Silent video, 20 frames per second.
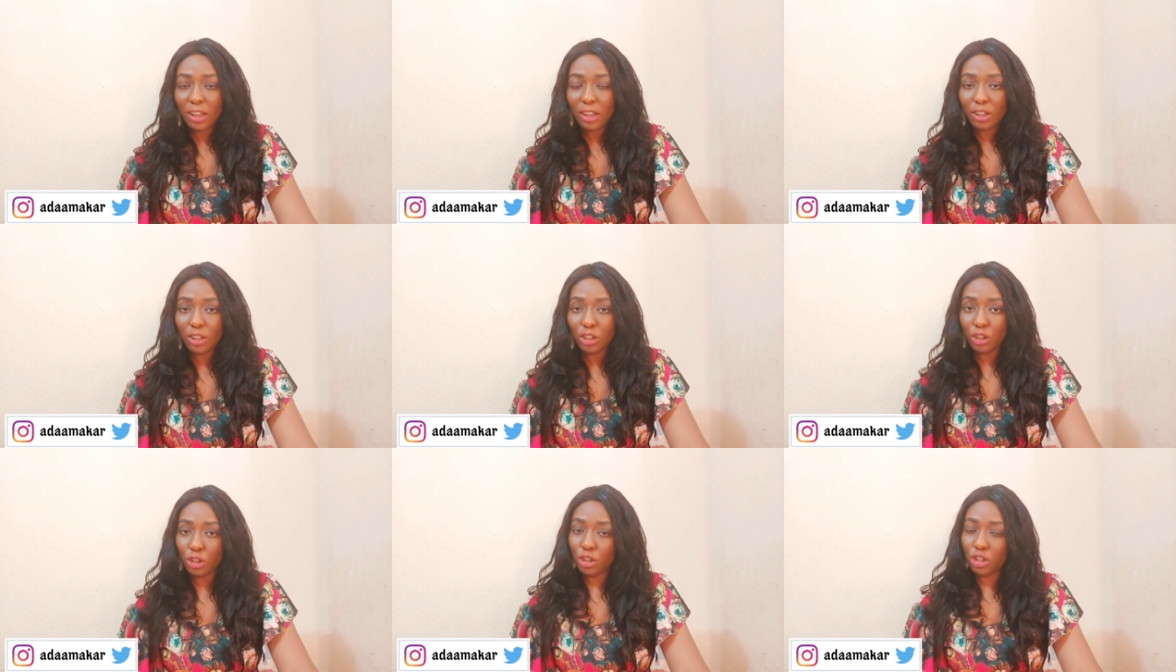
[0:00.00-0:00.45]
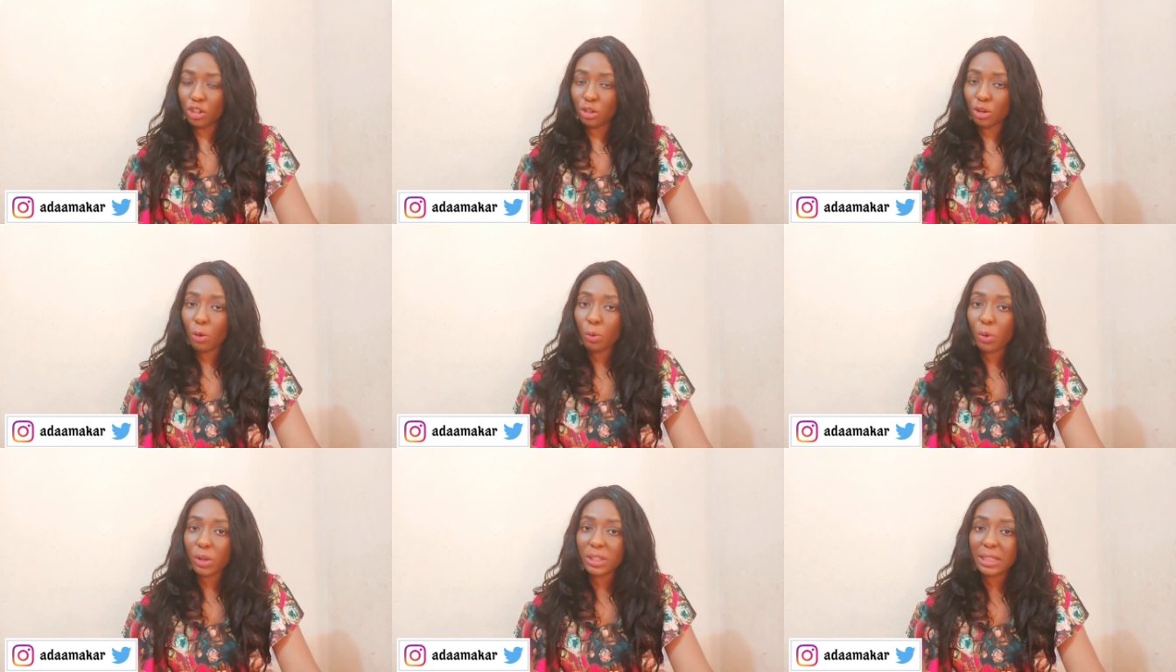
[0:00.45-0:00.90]
you did
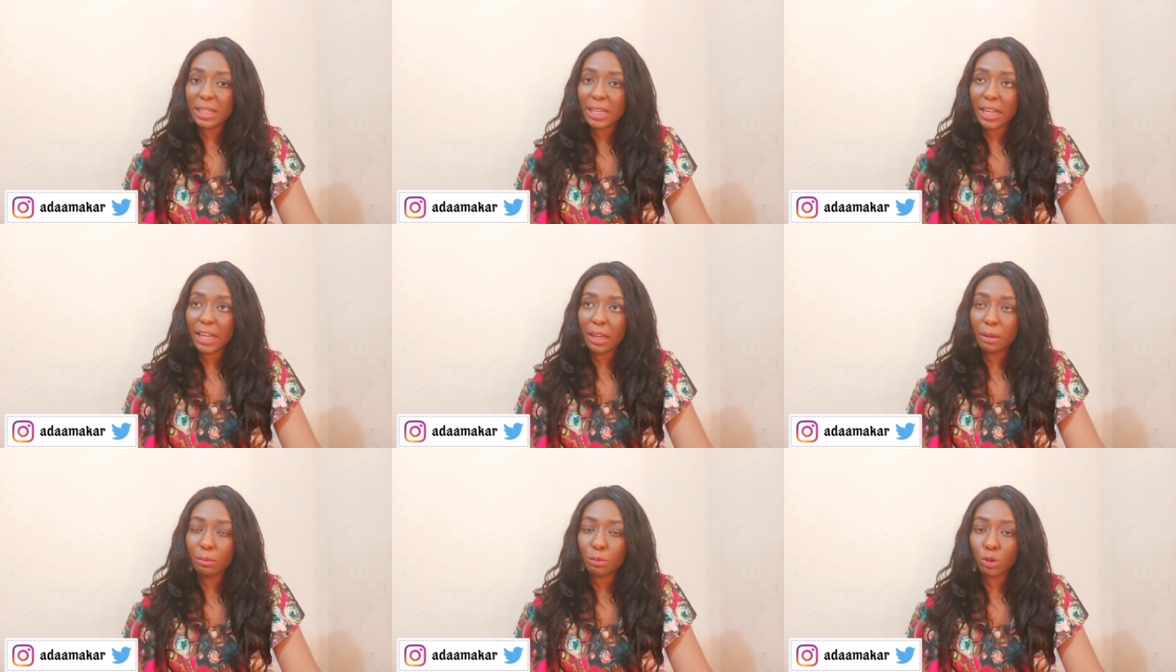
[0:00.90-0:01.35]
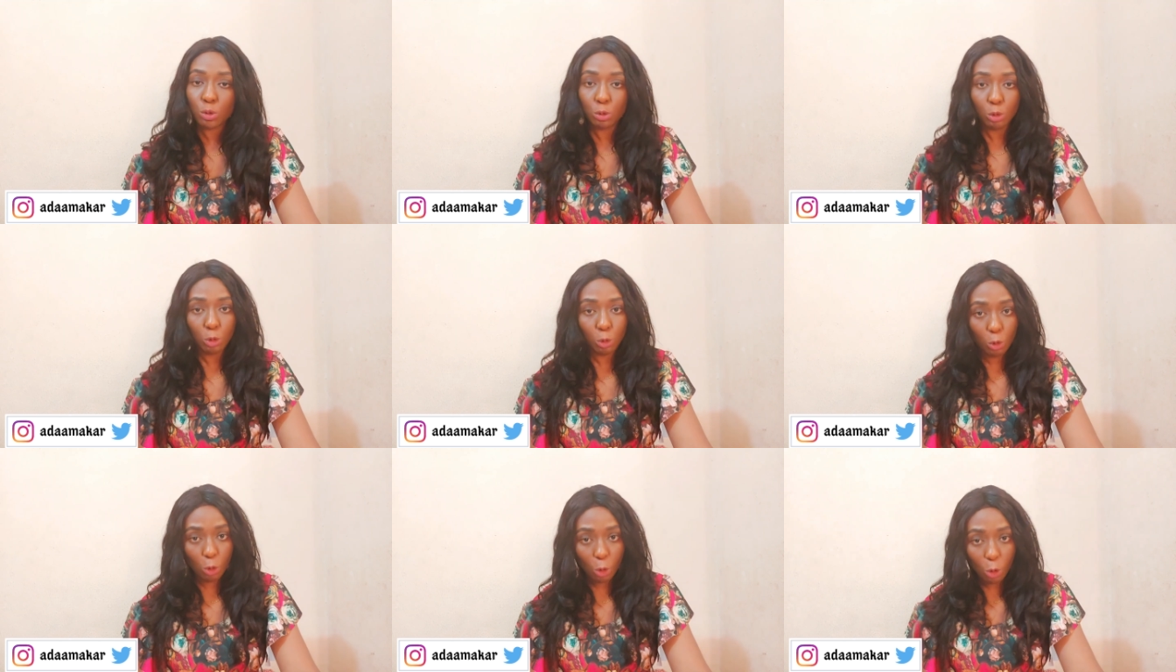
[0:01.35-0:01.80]
not want him to
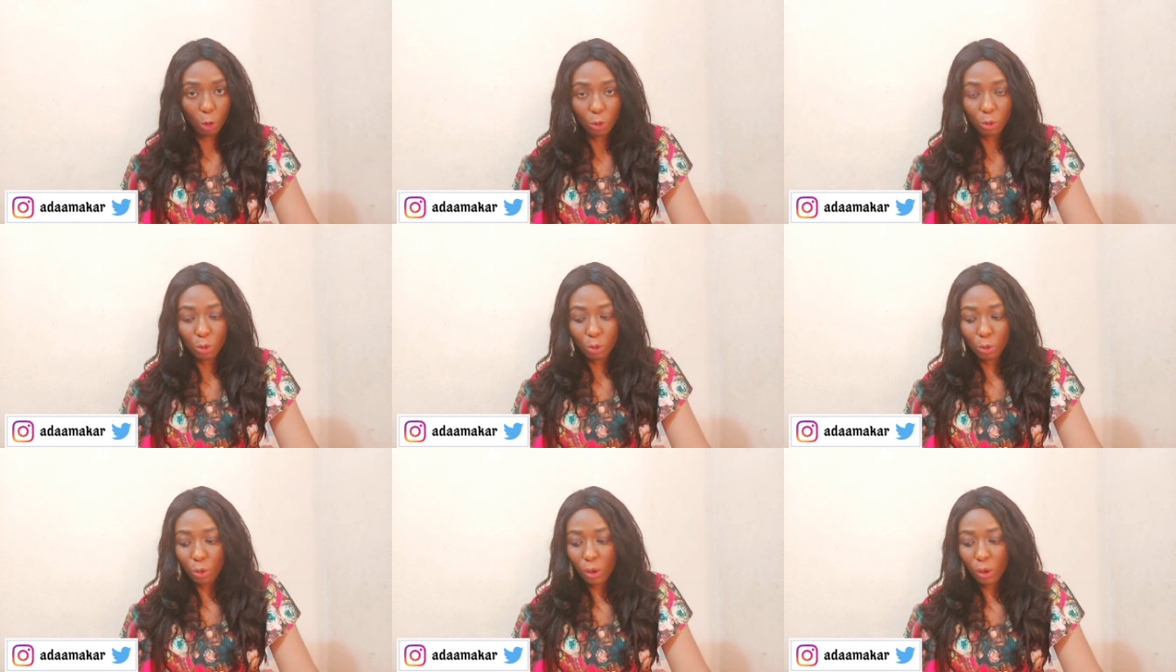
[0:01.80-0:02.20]
go?